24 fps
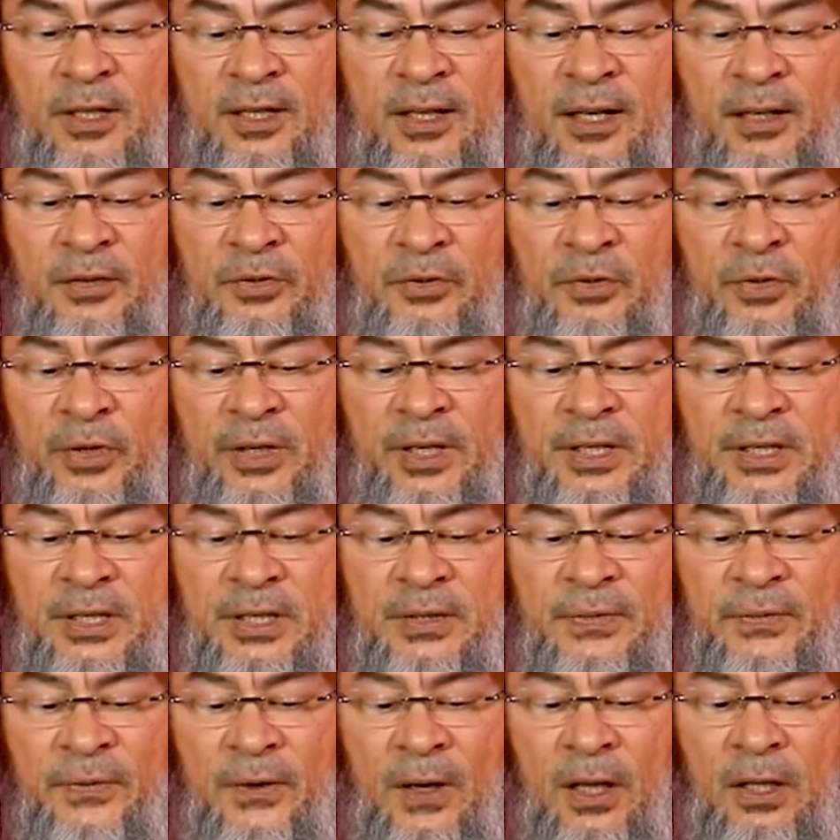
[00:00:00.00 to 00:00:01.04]
countries
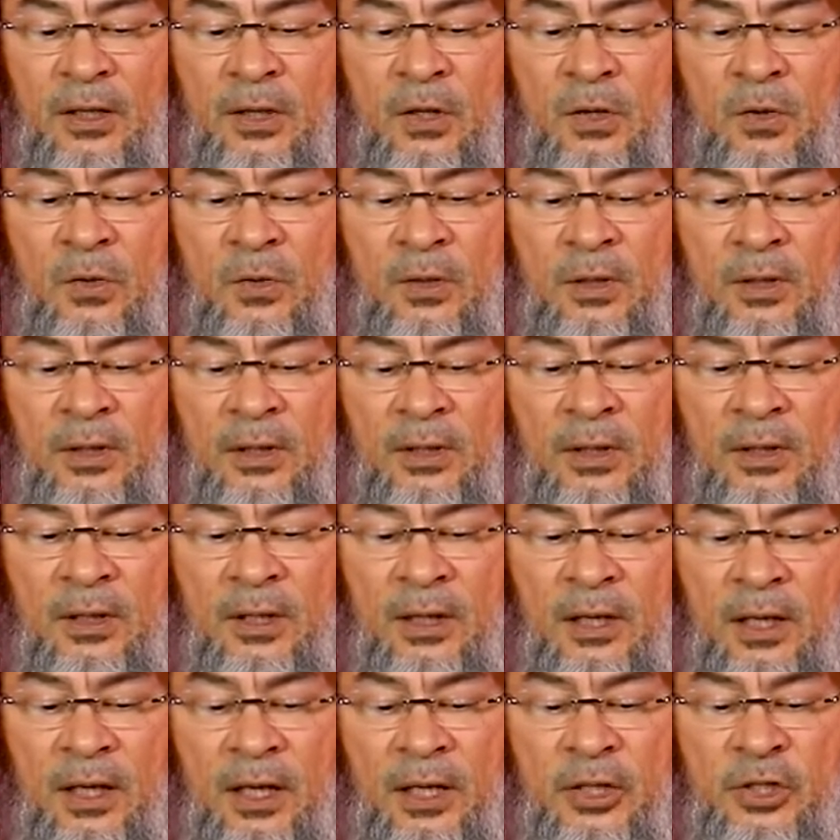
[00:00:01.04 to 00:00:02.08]
follow
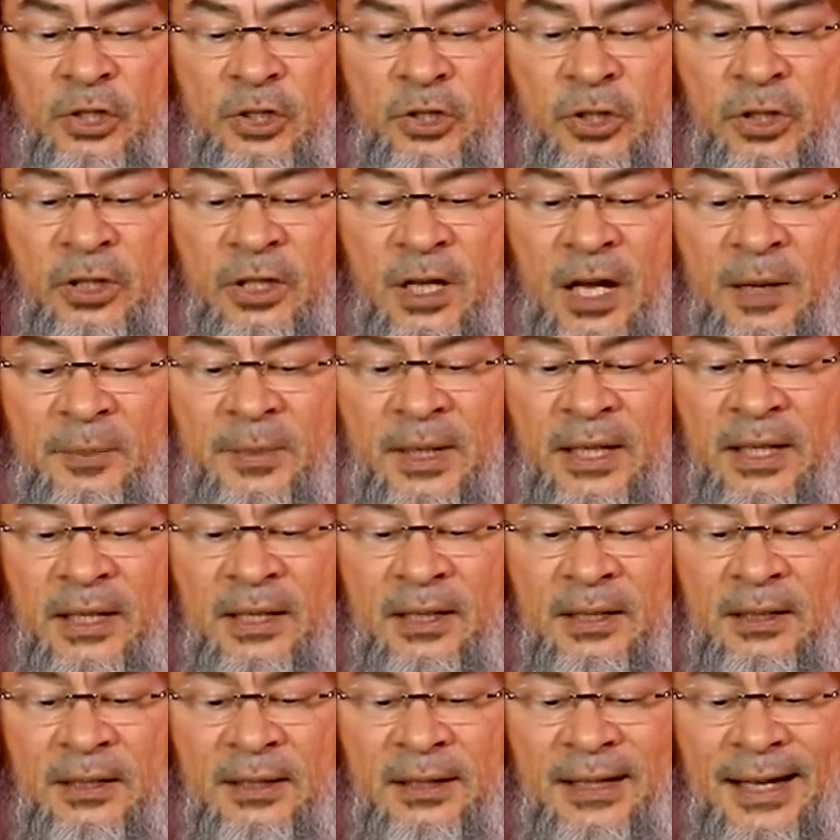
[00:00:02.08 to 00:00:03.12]

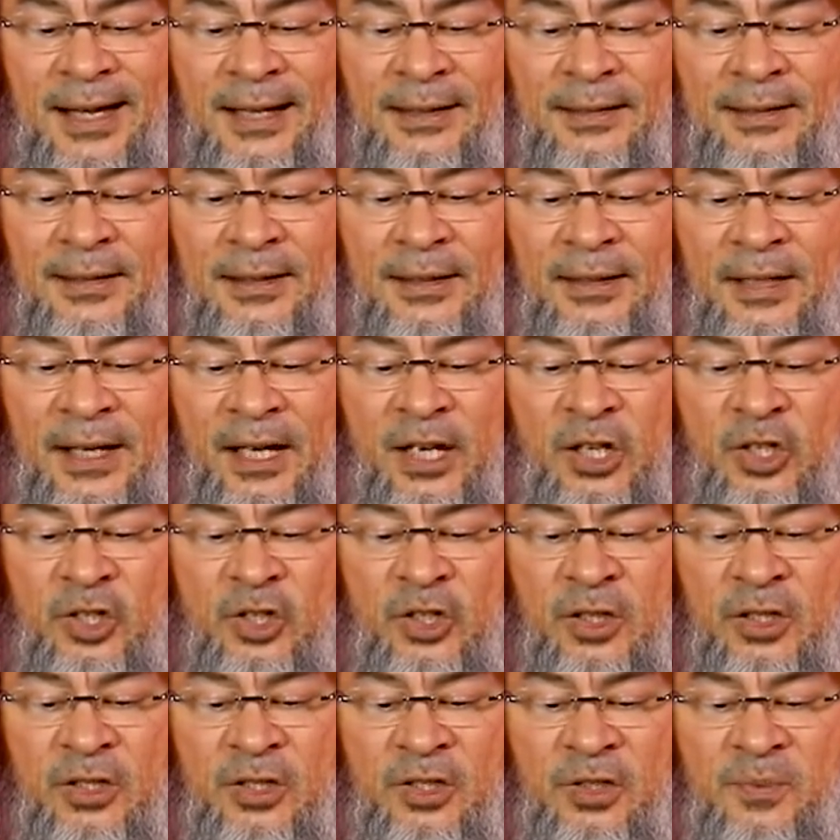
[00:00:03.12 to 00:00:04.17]
astronomical
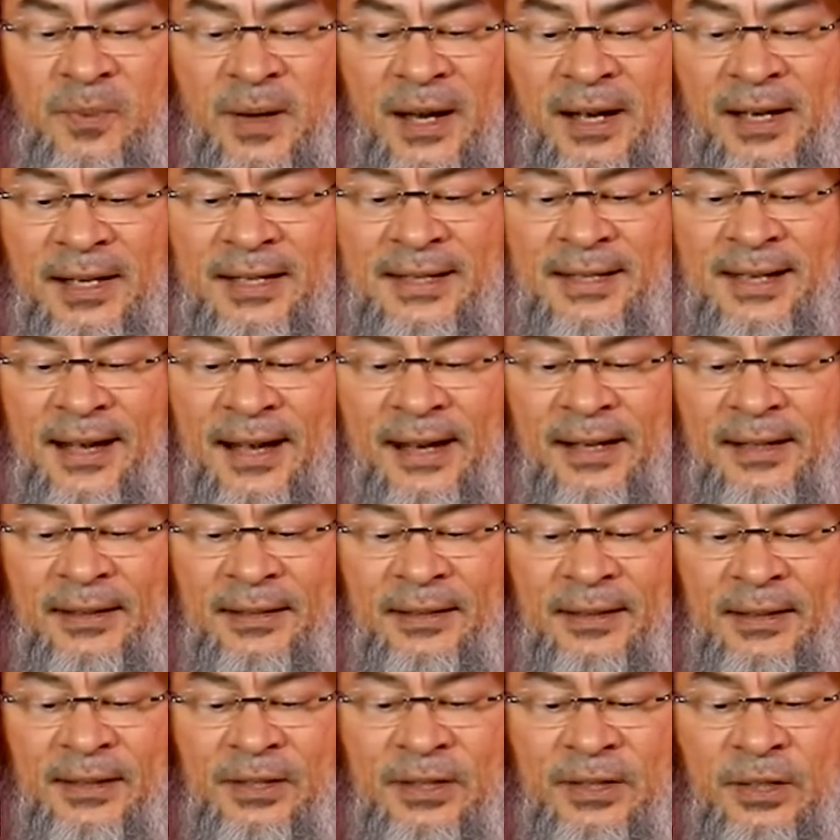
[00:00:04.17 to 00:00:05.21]
calculations by
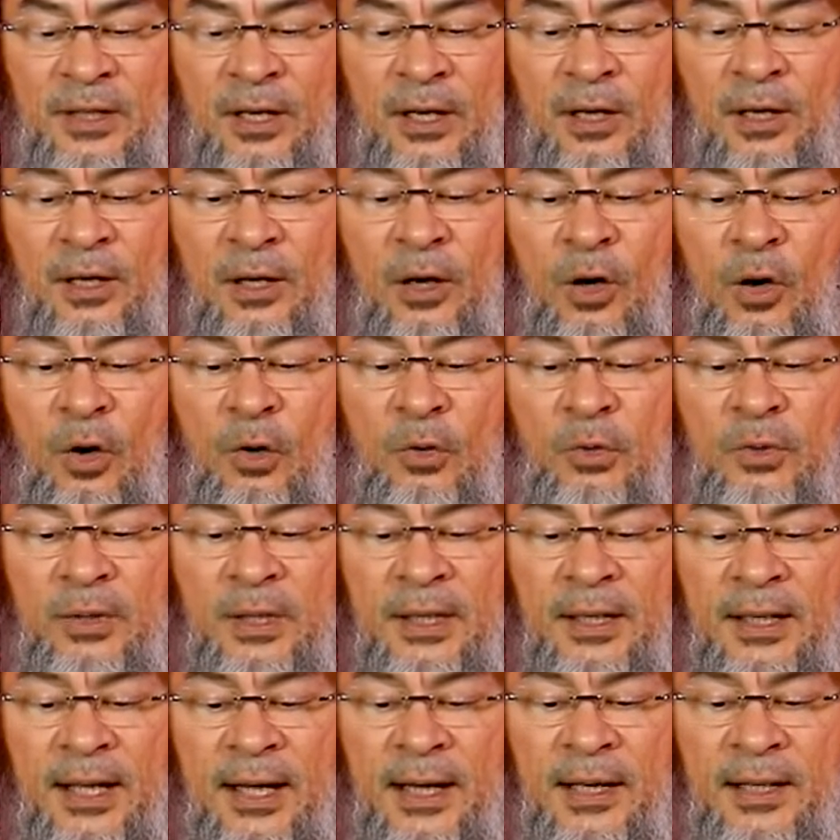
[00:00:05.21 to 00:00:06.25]
scientists or
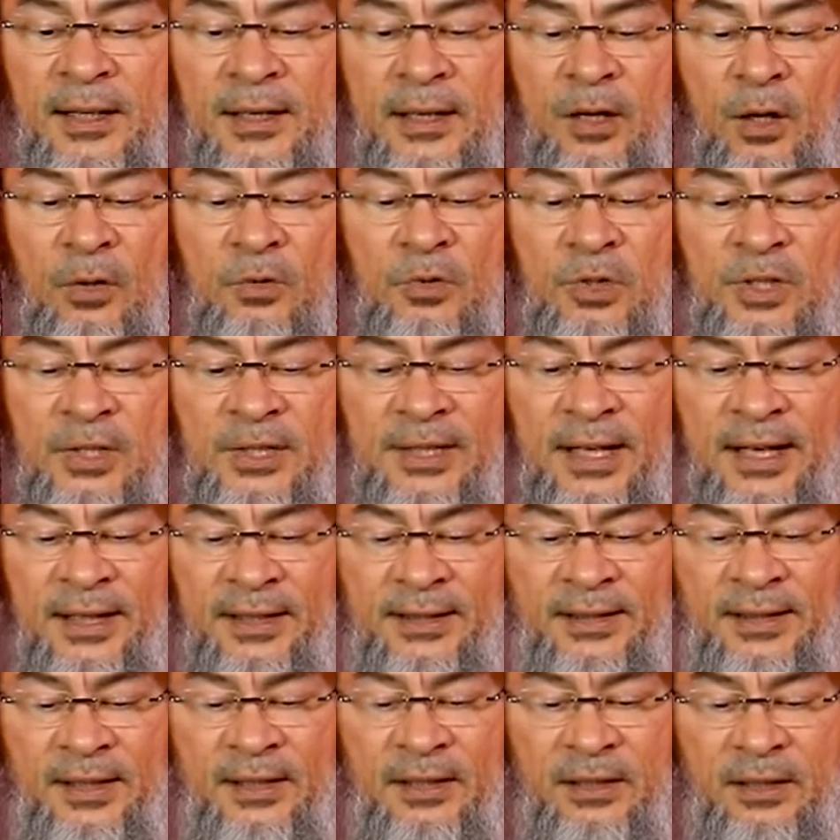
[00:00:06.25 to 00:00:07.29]
rely on
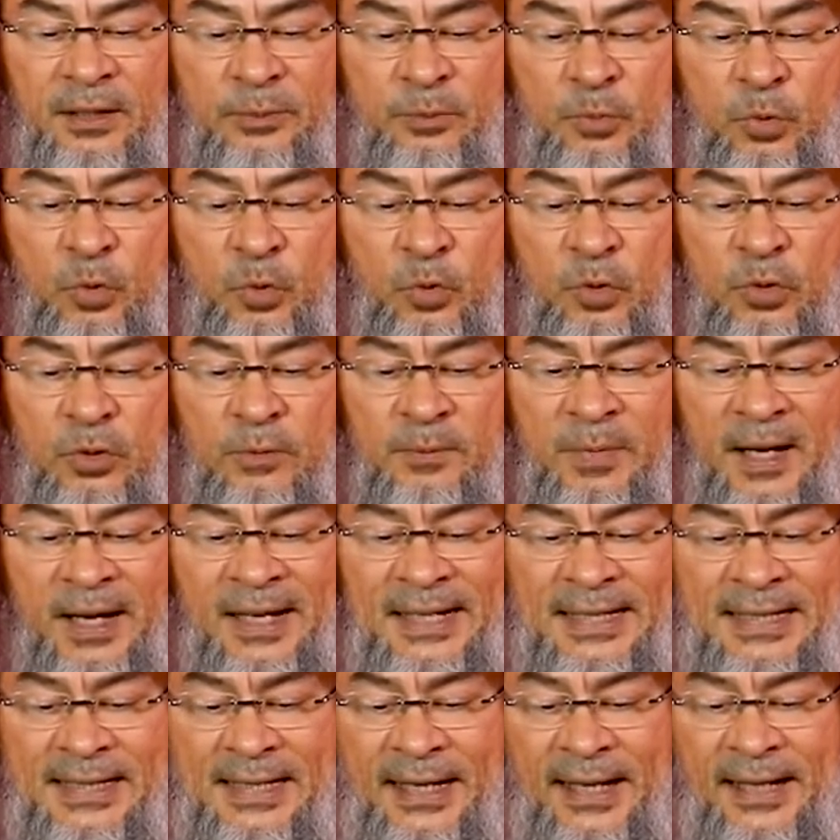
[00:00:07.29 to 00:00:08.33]
sighting the moon by
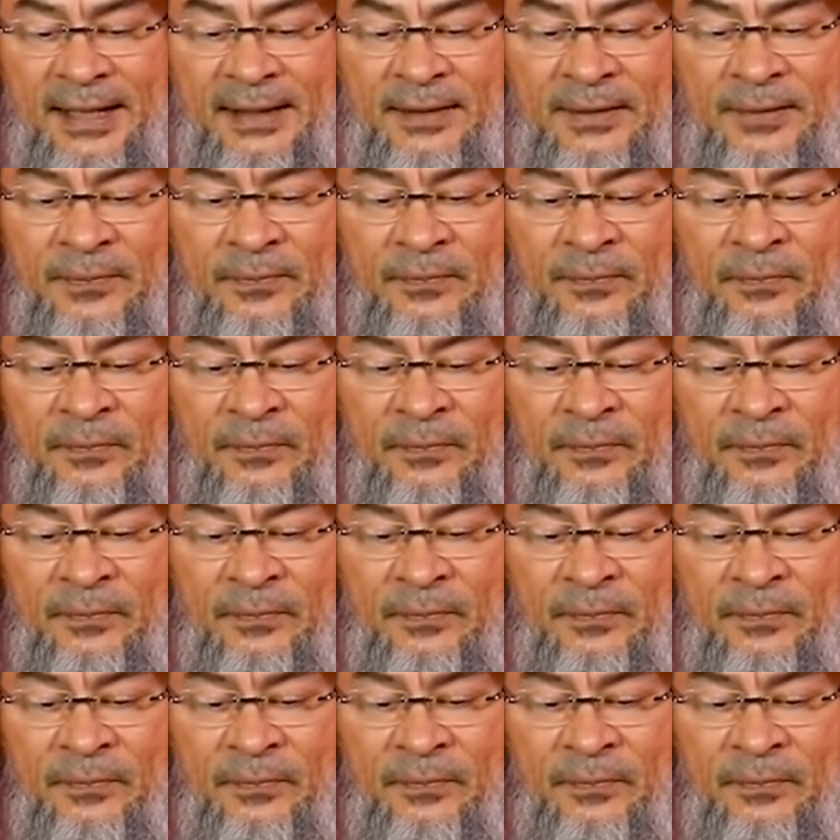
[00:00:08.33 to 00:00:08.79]
sight?